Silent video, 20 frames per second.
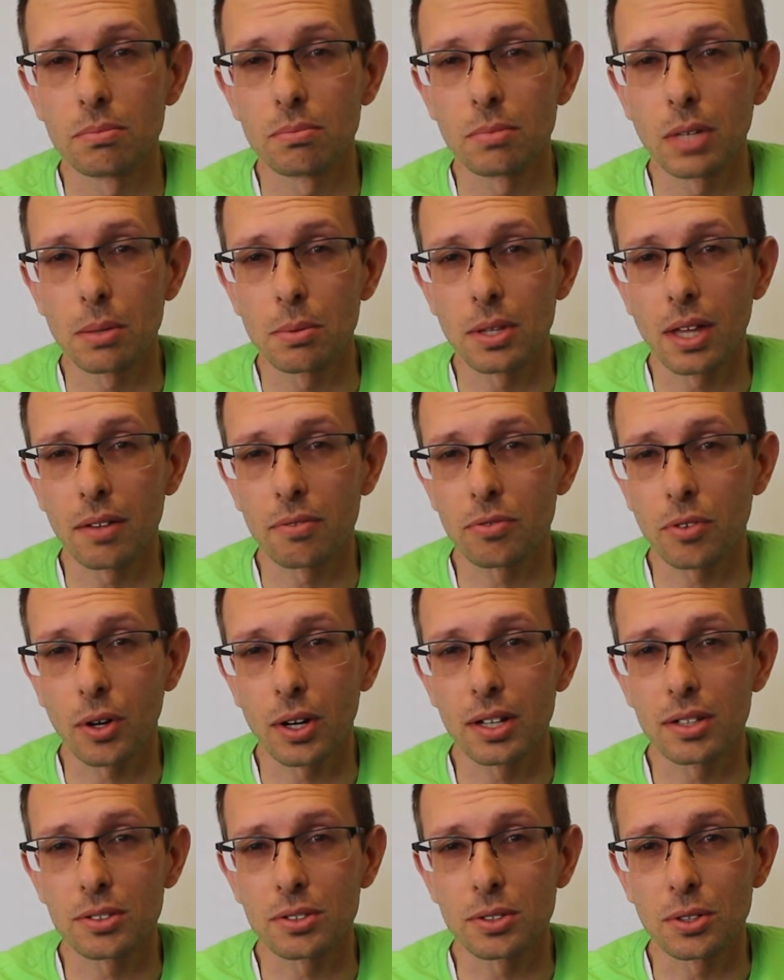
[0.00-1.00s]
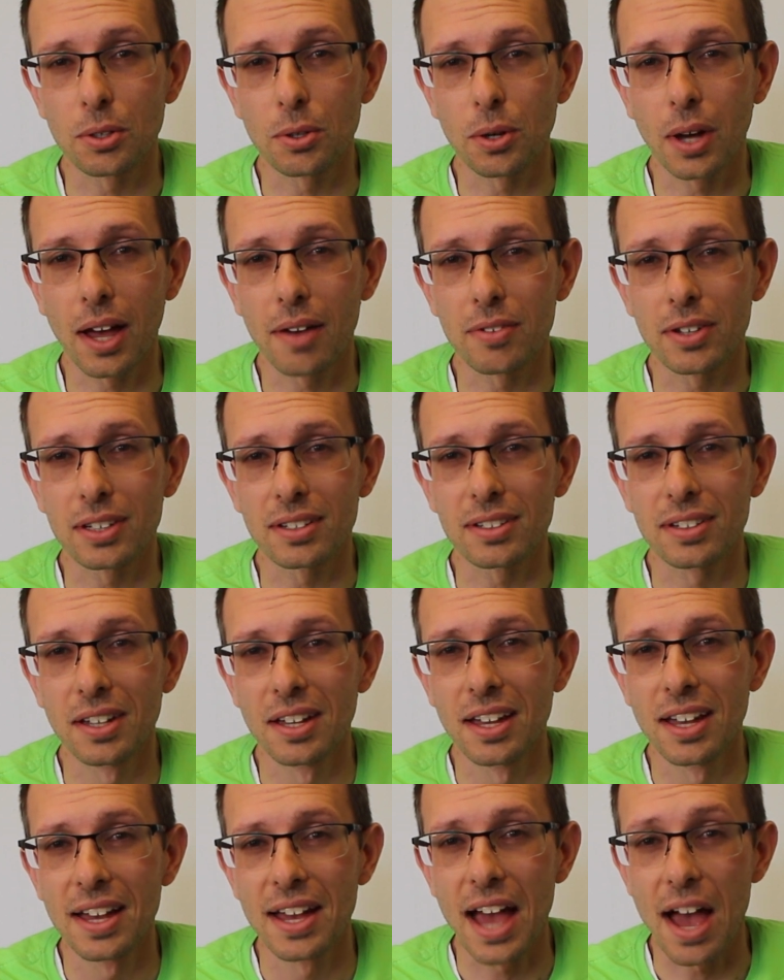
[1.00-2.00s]
Maybe that phrase, you know,
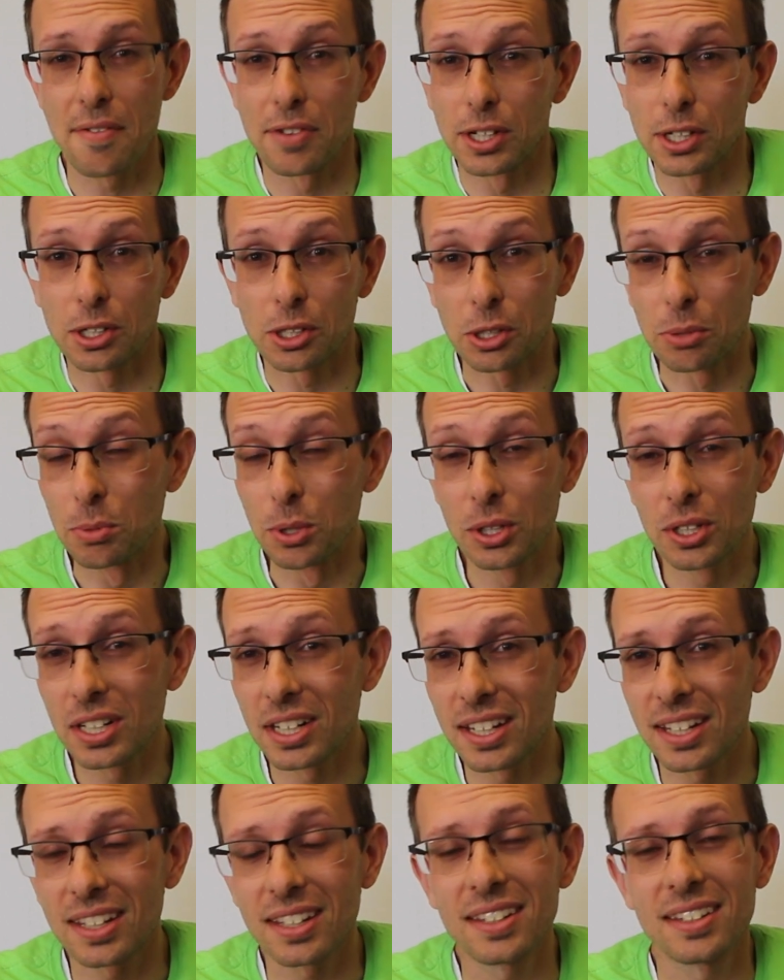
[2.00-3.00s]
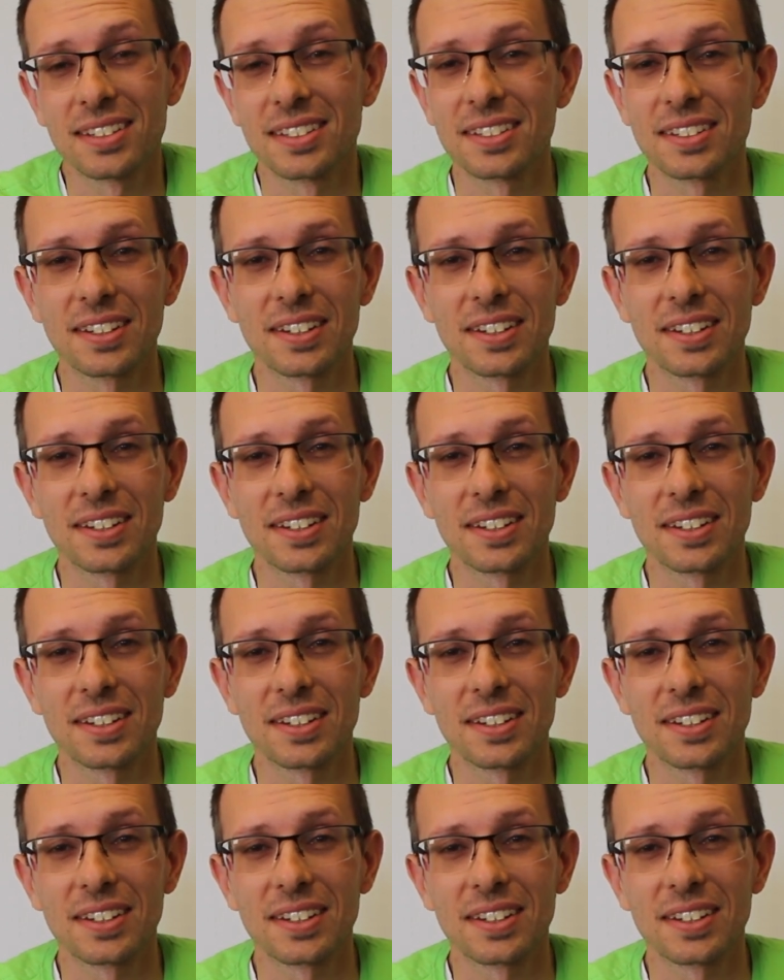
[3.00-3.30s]
having a community,